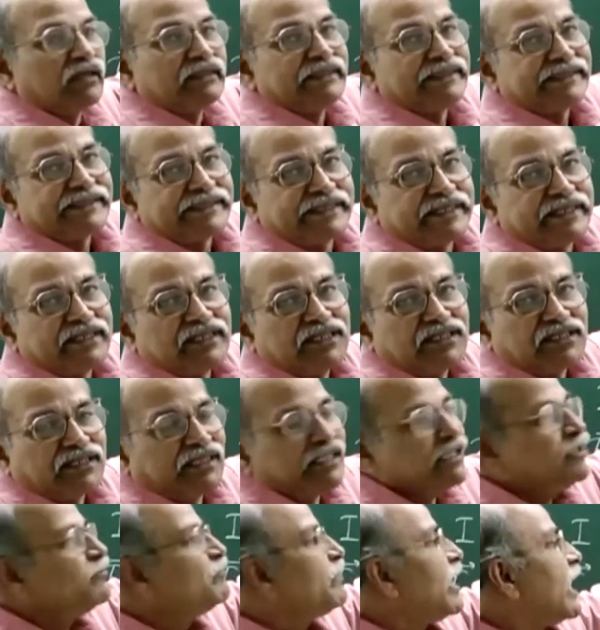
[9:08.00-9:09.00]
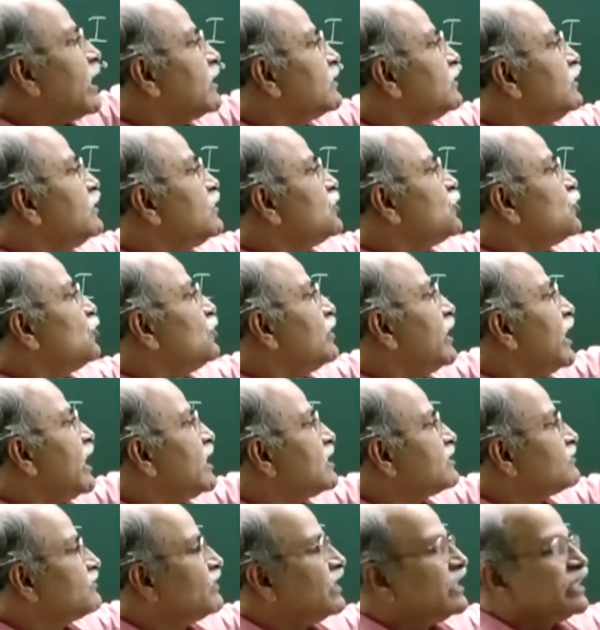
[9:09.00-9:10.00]
constant in magnitude
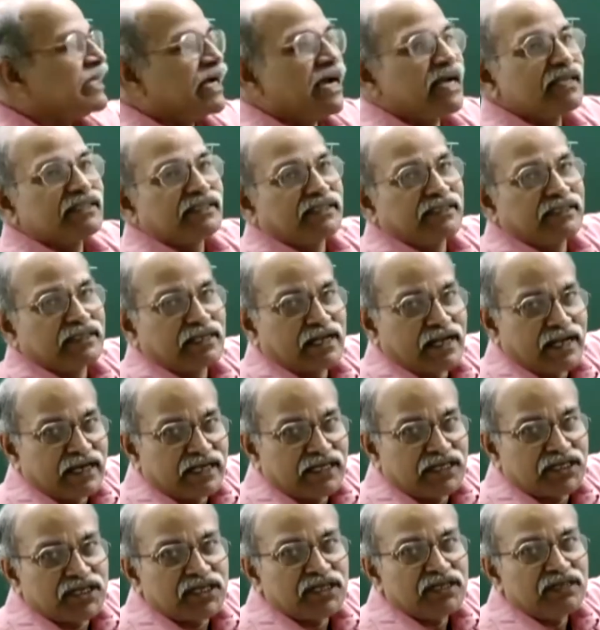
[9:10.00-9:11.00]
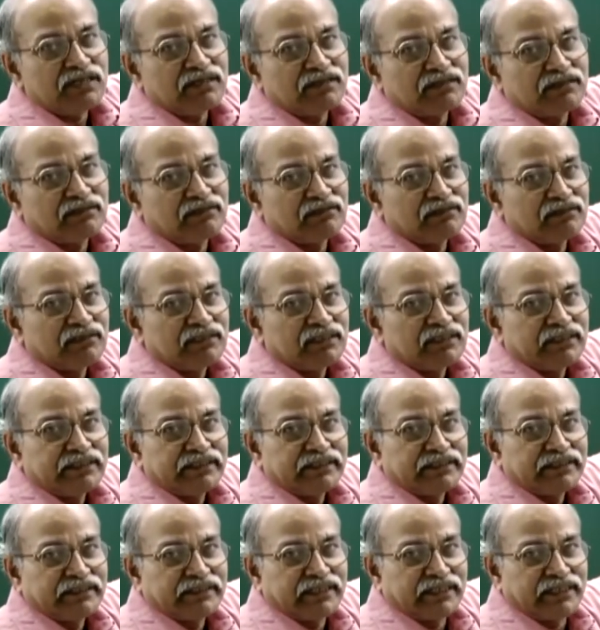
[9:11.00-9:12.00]
as well as in direction.
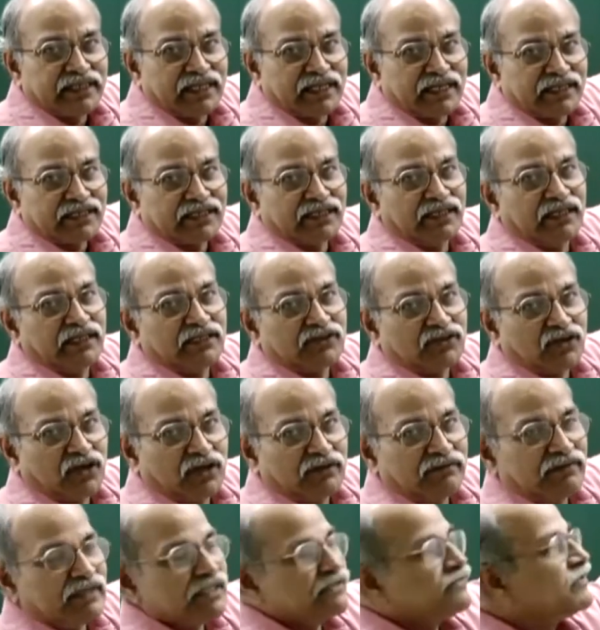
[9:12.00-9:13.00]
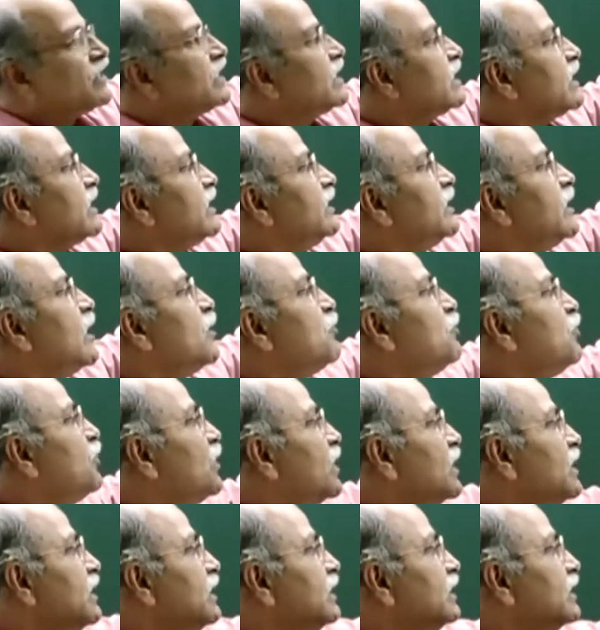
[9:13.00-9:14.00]
The direction is always vertically
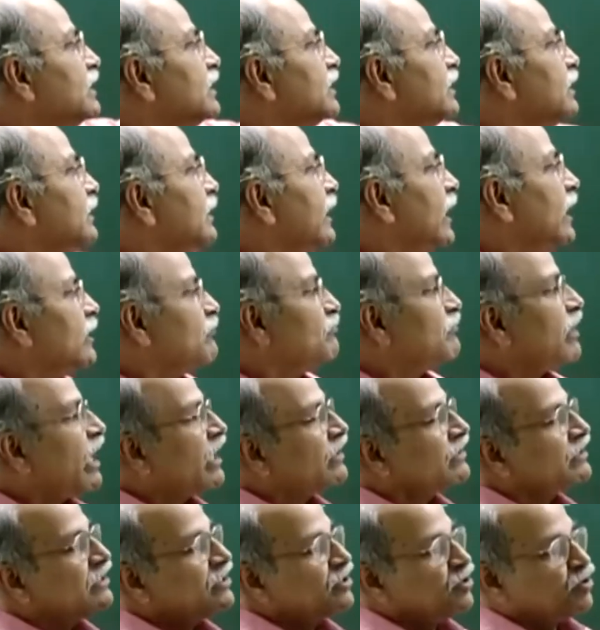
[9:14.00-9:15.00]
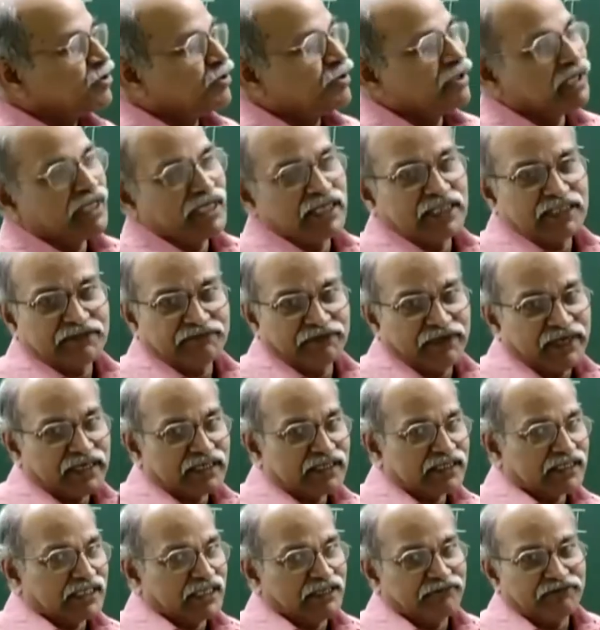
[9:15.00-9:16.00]
upward and magnitude is
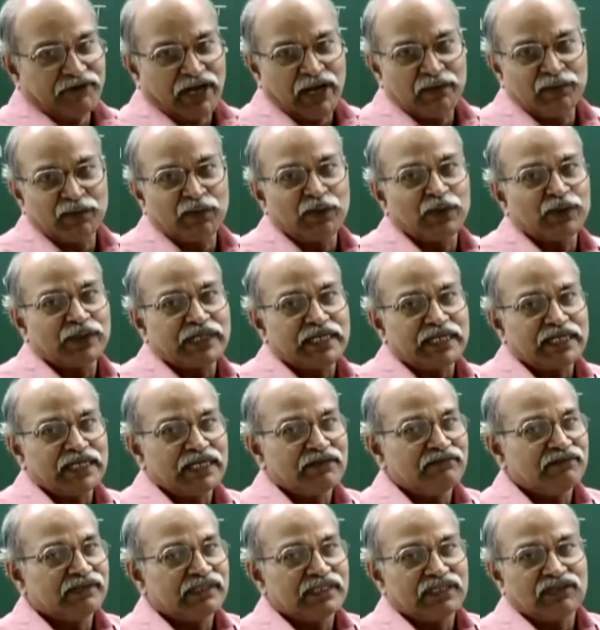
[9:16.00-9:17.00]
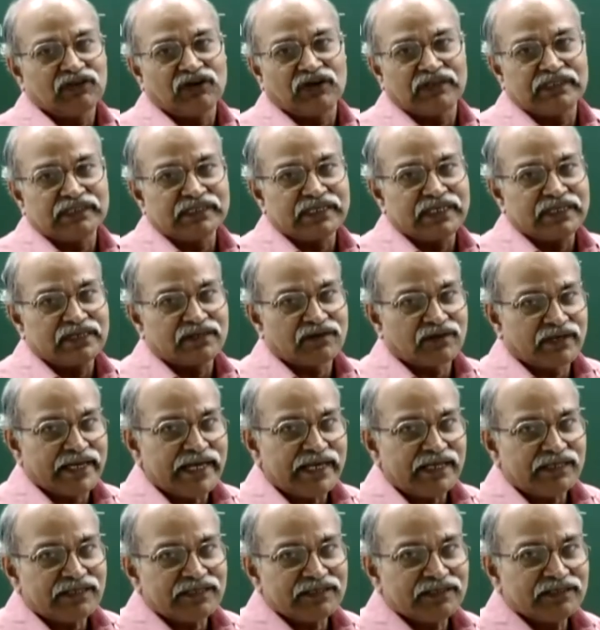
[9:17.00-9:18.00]
fixed if I am rotating with a constant
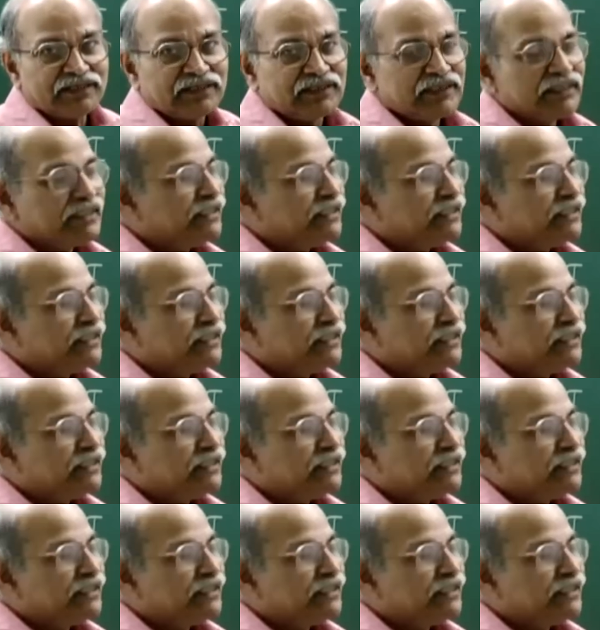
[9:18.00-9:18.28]
rate.